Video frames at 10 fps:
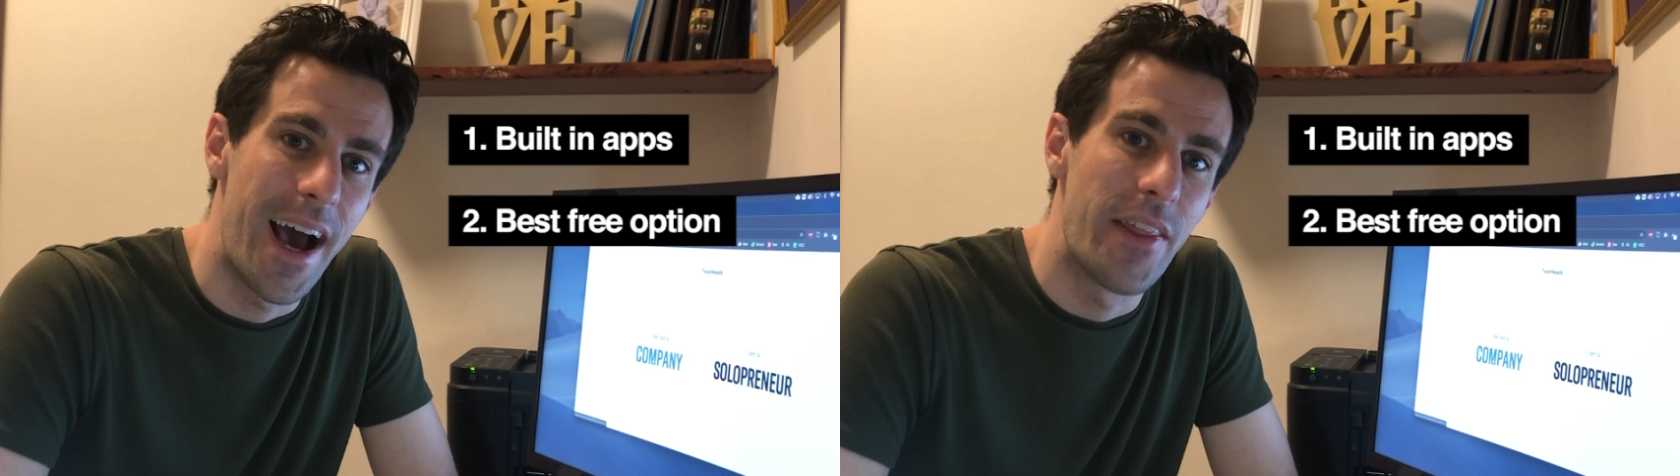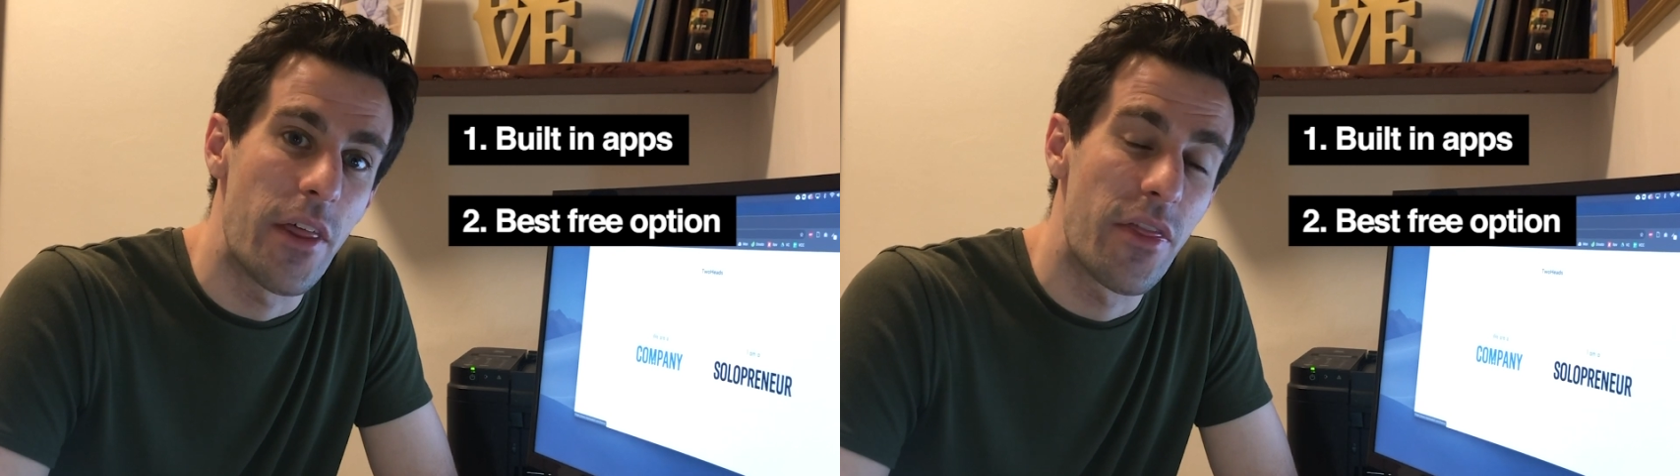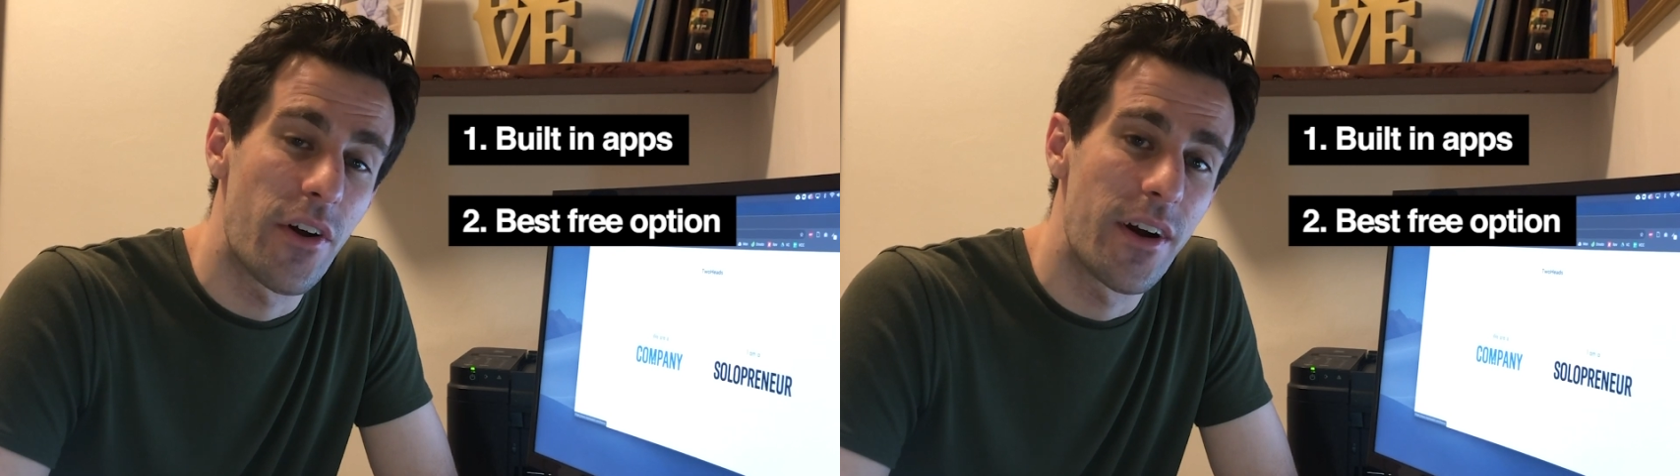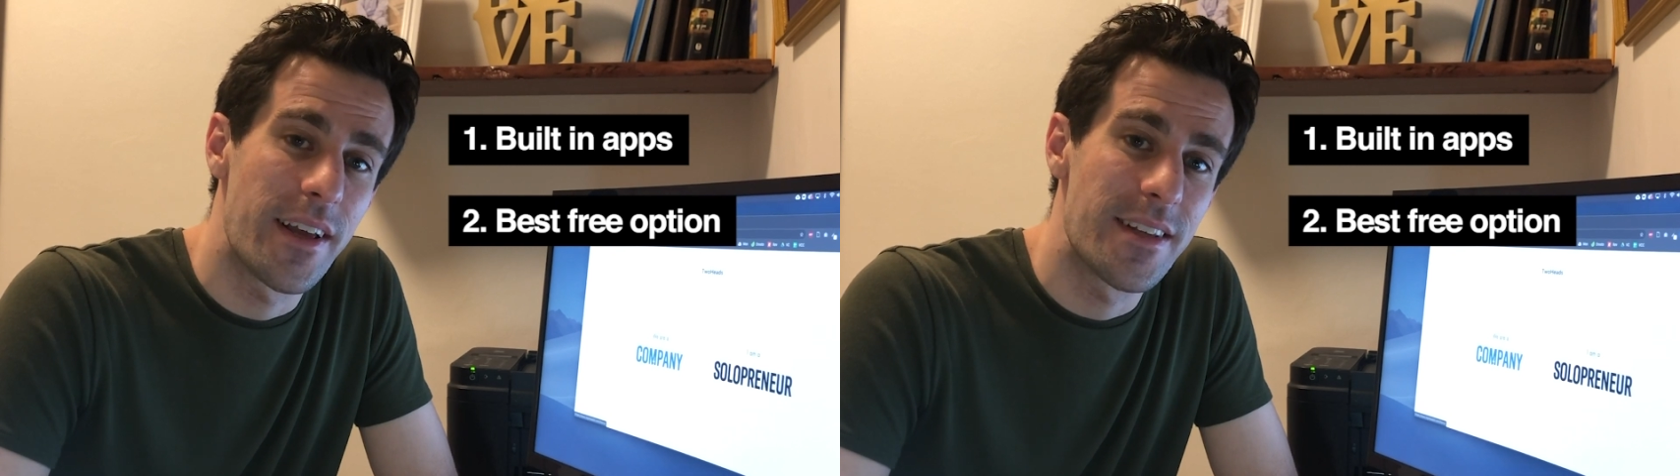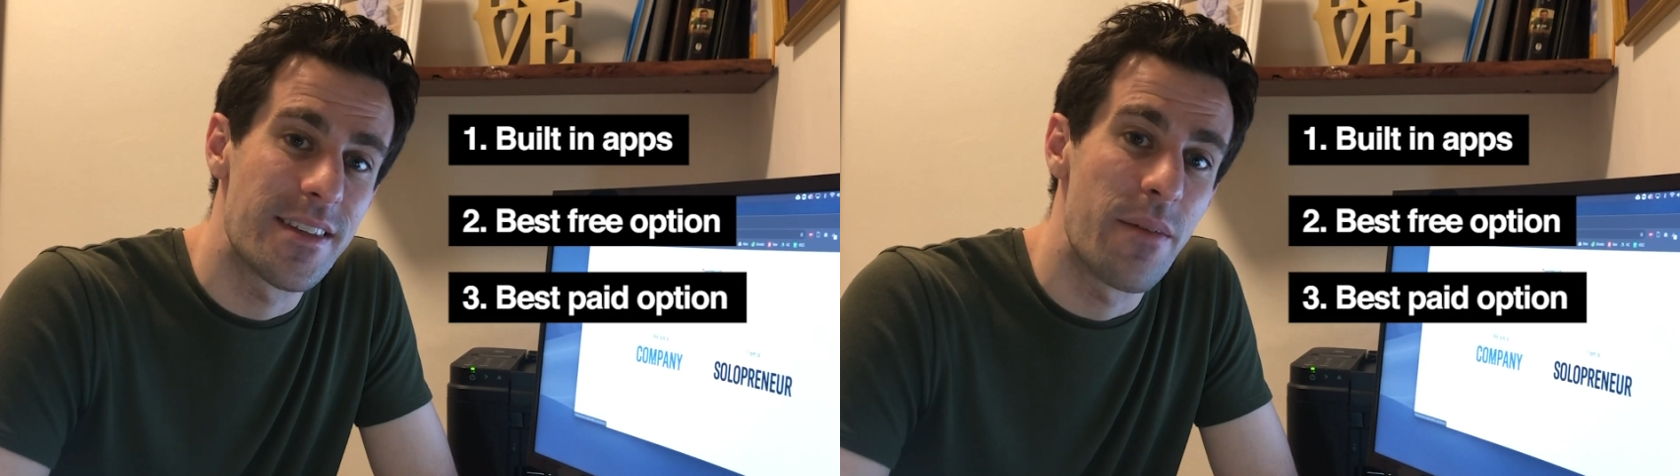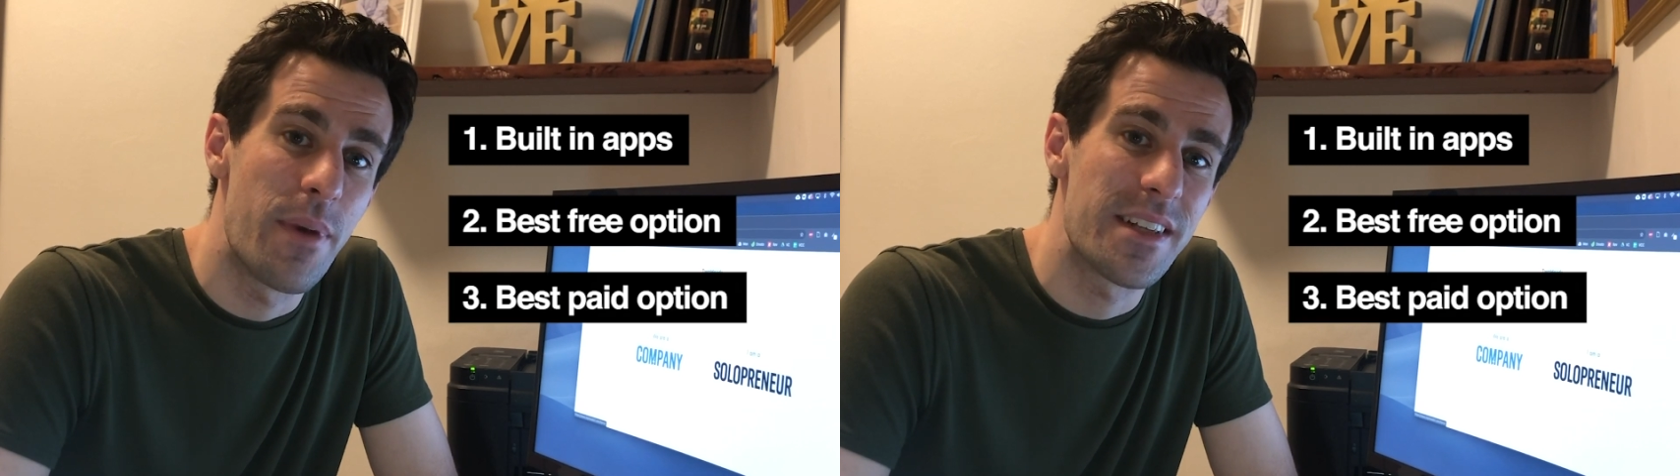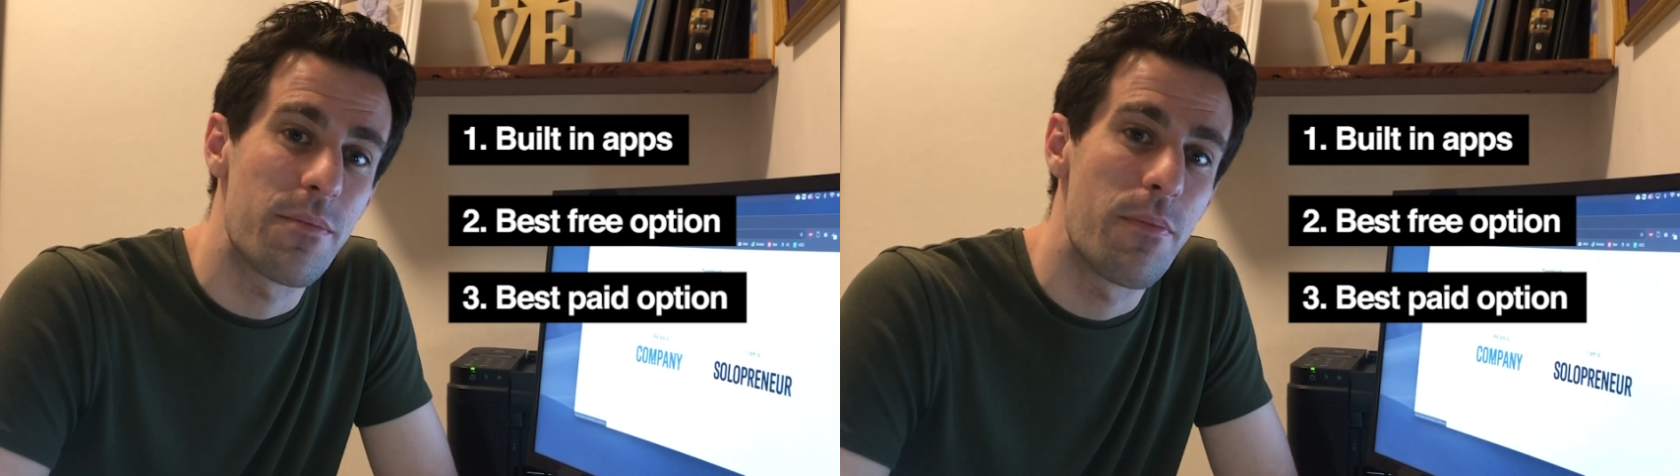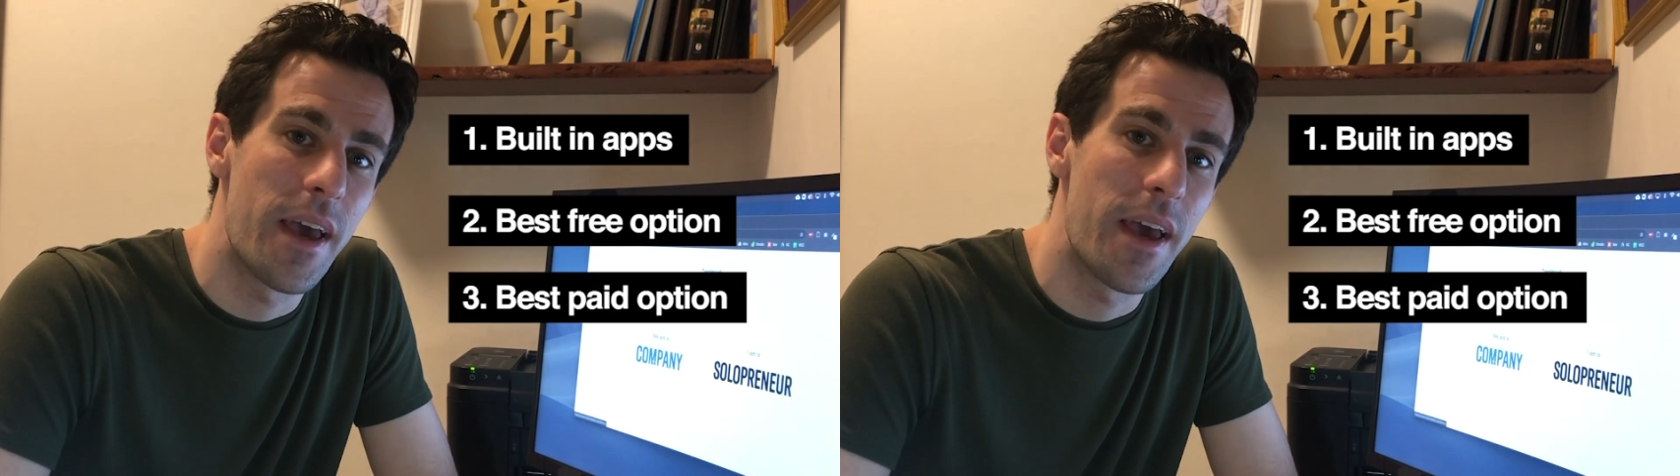And the third is the best